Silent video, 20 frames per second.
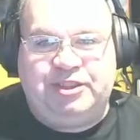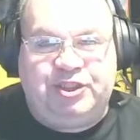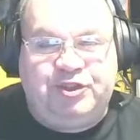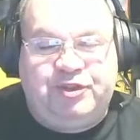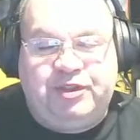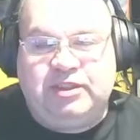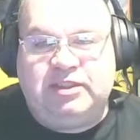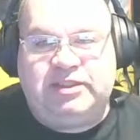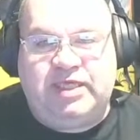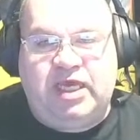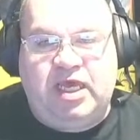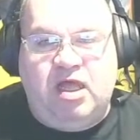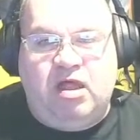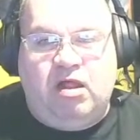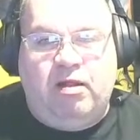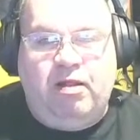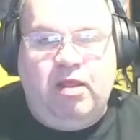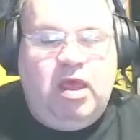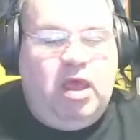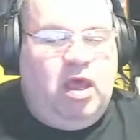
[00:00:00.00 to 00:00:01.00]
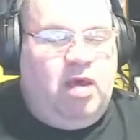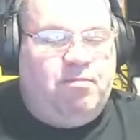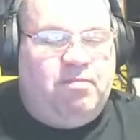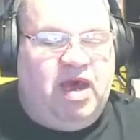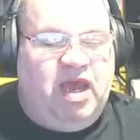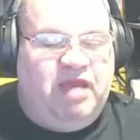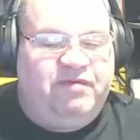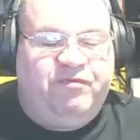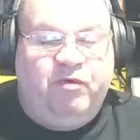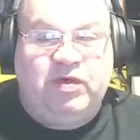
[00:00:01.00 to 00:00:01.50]
you can tell,
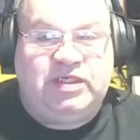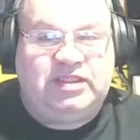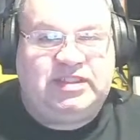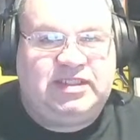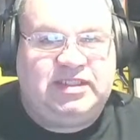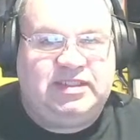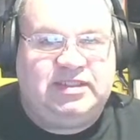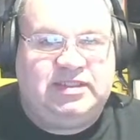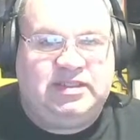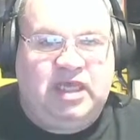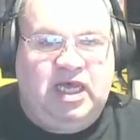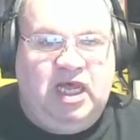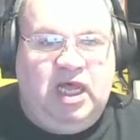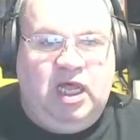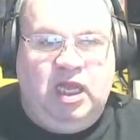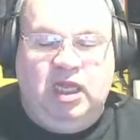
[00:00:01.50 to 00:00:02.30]
my voice is